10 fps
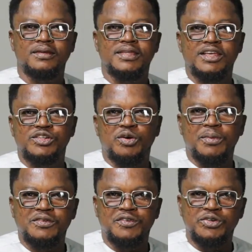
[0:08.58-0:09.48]
Thank you so
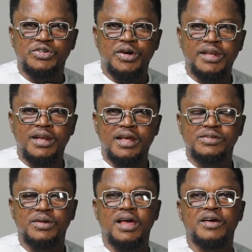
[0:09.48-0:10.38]
much for joining us
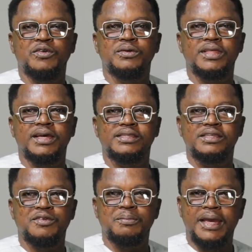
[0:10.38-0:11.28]
live on Tech
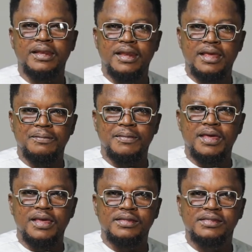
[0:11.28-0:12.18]
TV. My name
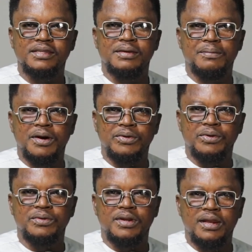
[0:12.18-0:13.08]
is
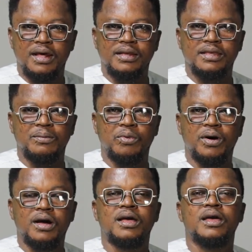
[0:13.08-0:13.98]
Emmanuel Nana
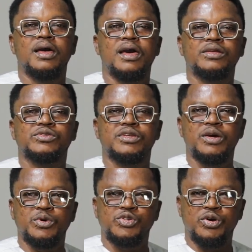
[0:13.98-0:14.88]
Yeboah, and today
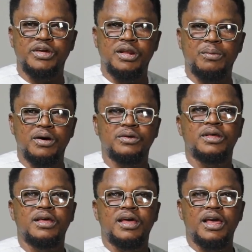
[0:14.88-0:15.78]
we're talking about
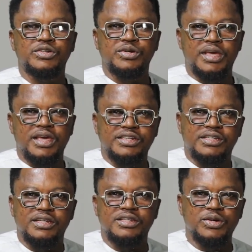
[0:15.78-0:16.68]

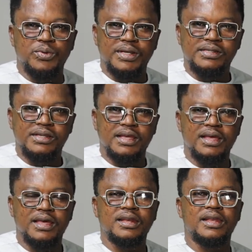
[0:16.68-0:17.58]
Education USA,
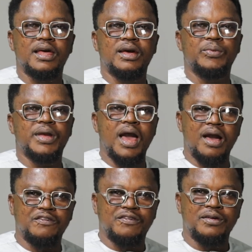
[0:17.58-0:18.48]
and we
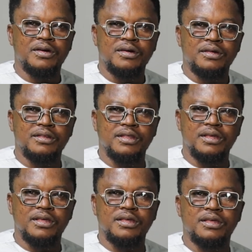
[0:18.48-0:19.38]
have
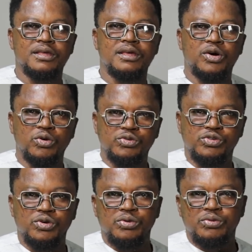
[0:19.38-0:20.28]
the
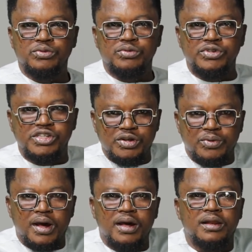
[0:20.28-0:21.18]
Consul
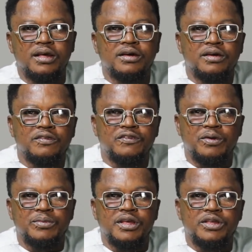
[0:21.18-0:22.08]
General
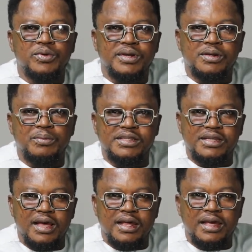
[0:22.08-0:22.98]
from the U.S. Embassy
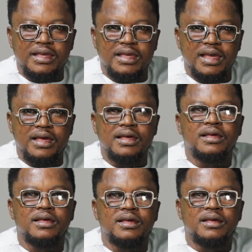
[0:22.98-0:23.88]
Ghana here.
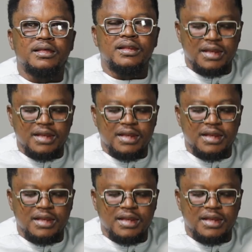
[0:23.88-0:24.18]
The